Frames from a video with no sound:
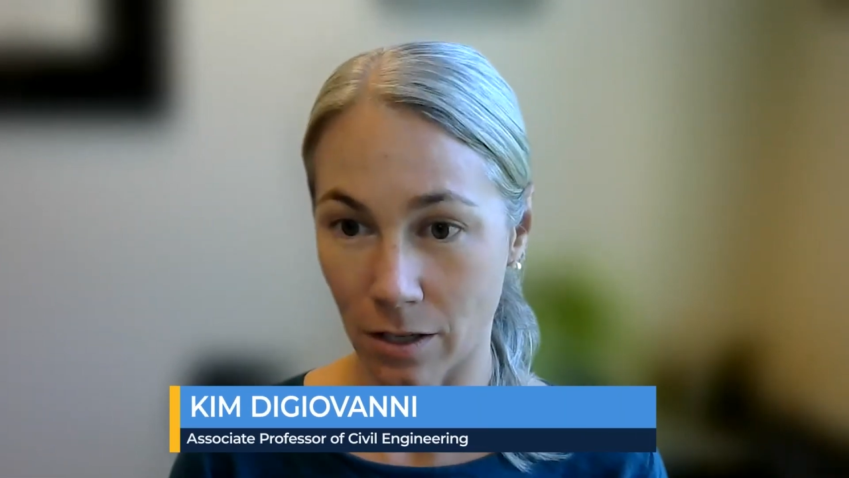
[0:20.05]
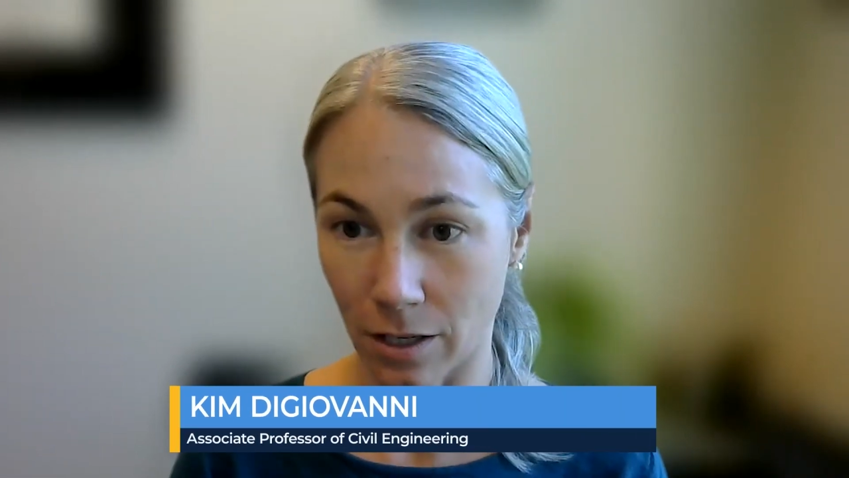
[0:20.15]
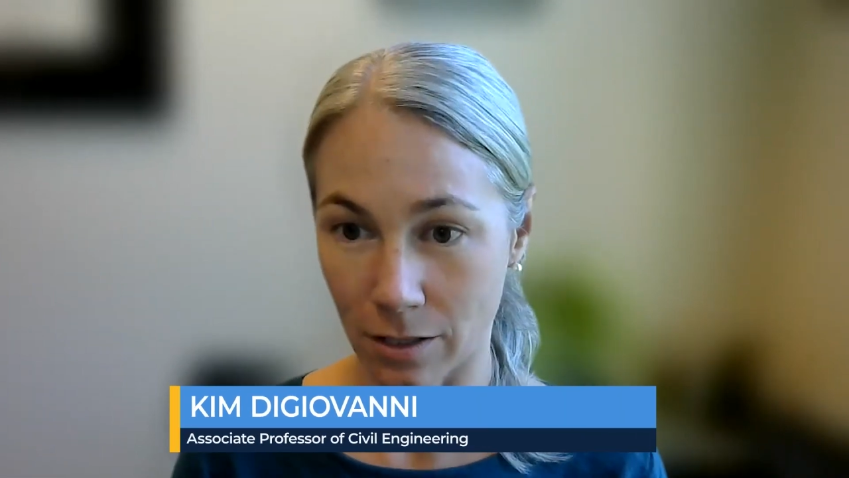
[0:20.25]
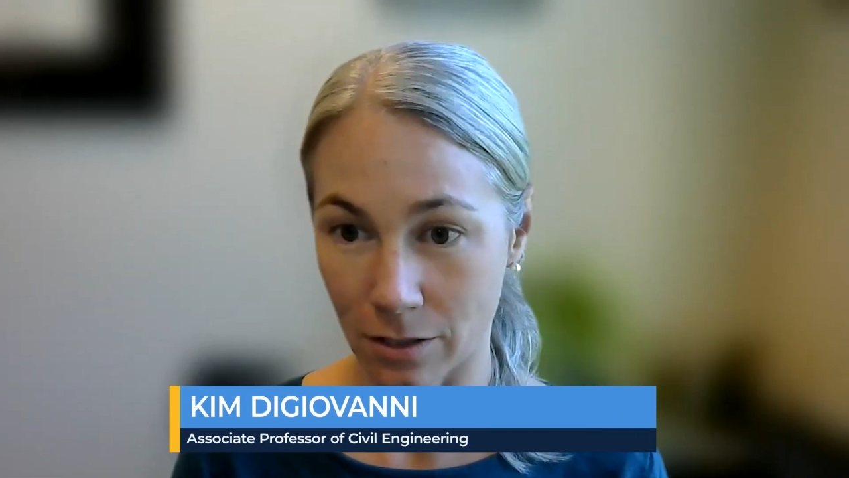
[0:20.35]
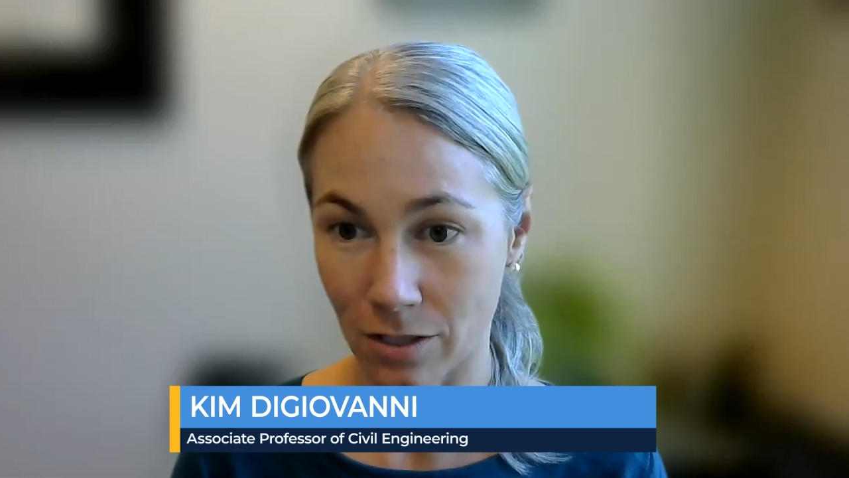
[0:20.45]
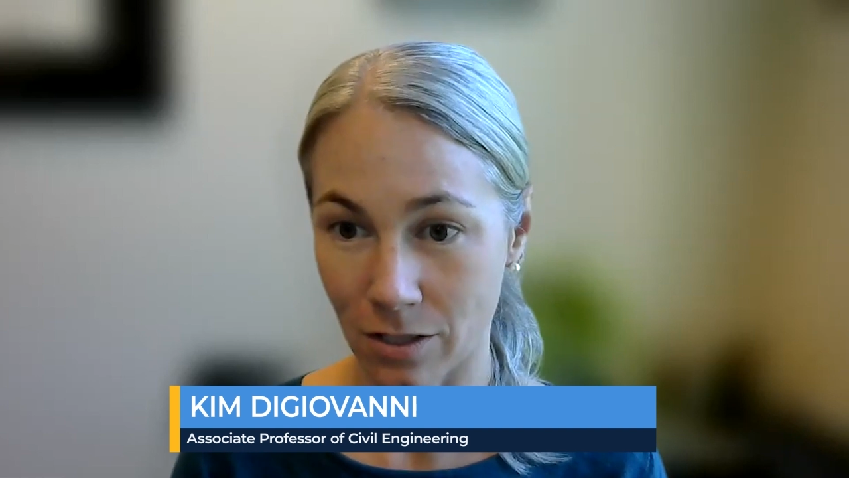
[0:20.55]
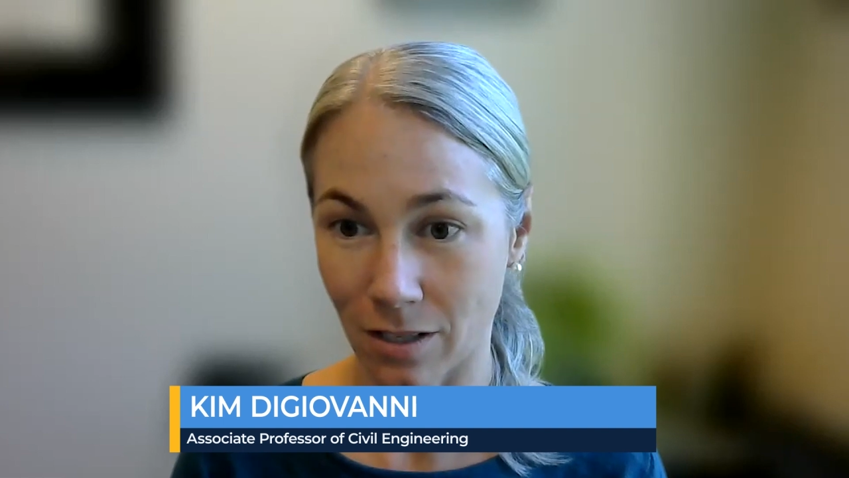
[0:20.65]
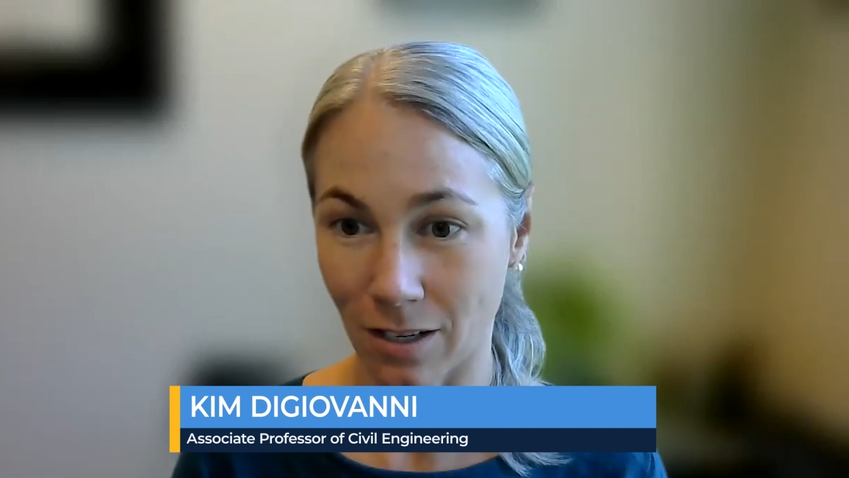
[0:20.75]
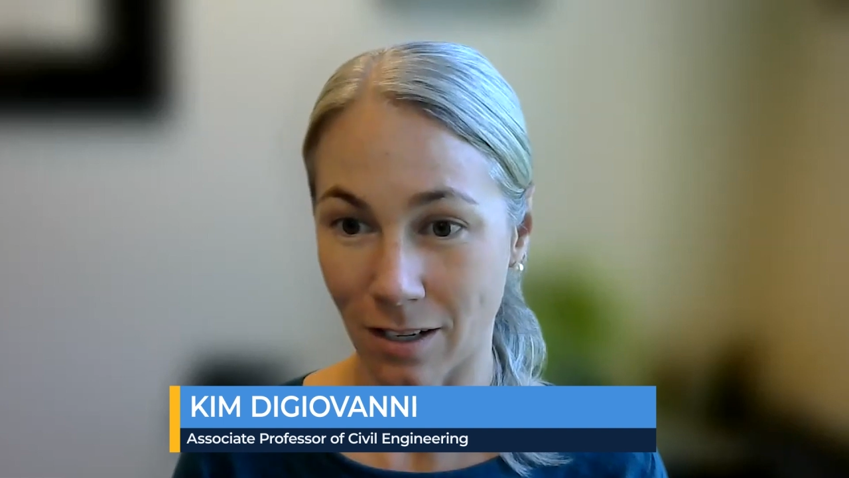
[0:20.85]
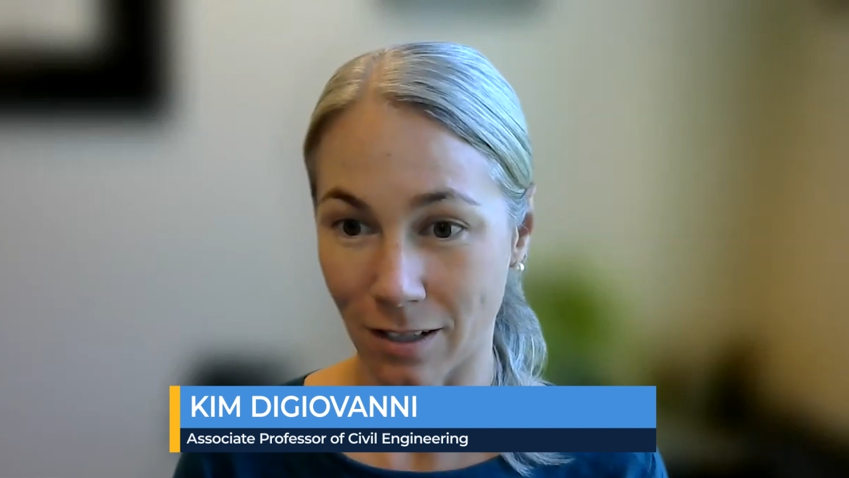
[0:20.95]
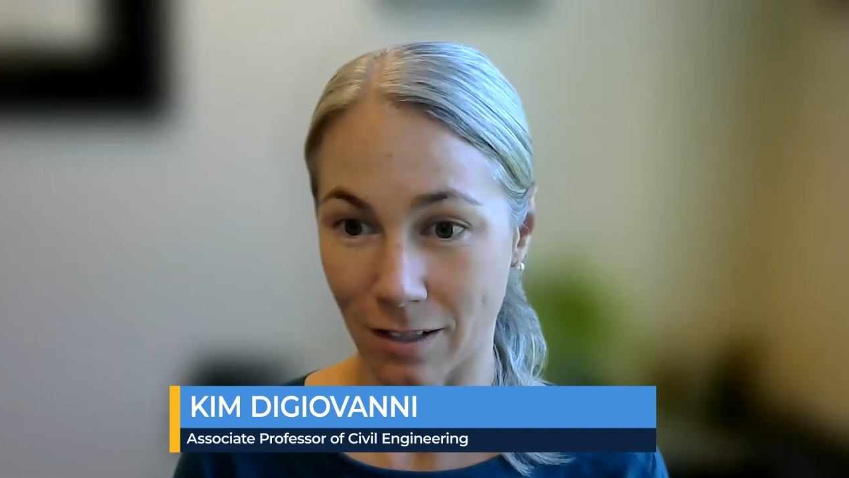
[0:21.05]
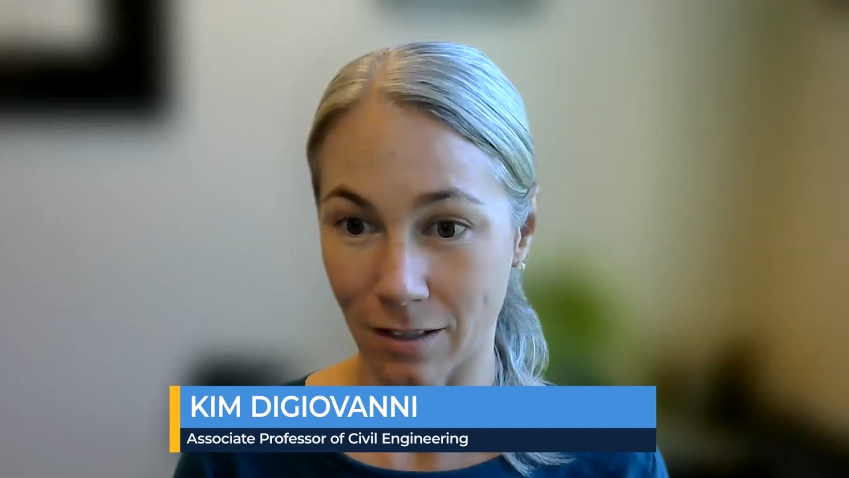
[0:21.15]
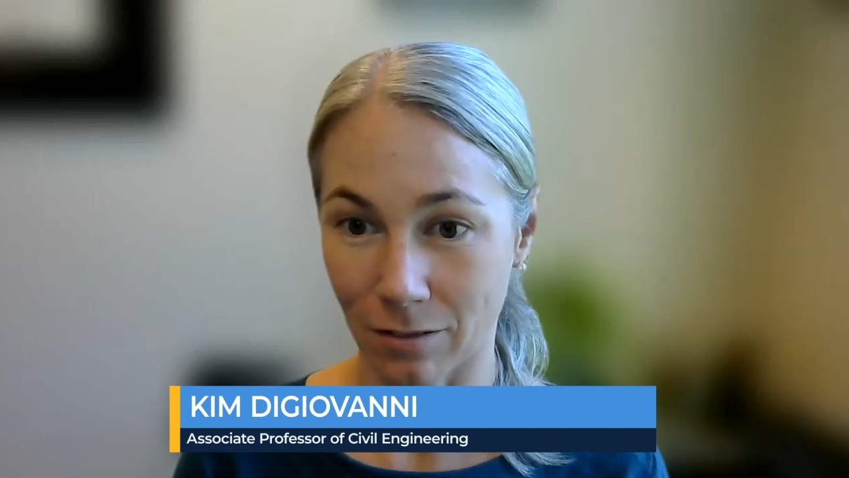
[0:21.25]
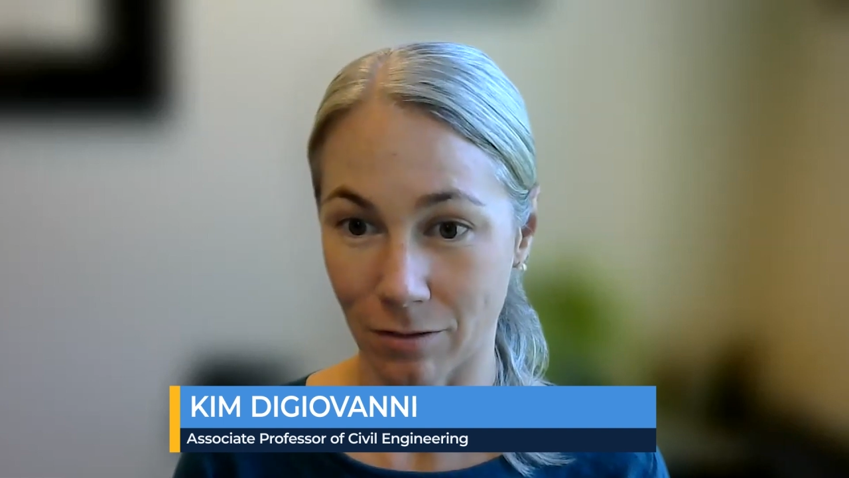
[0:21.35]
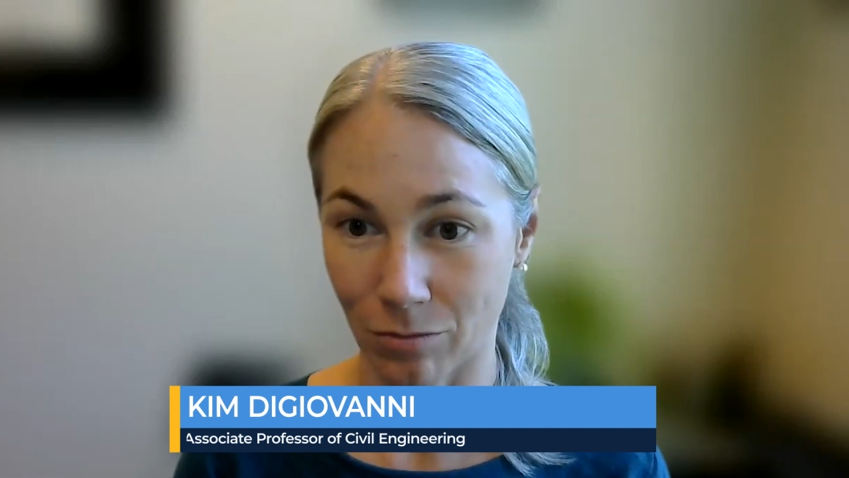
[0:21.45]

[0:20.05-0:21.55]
that uh,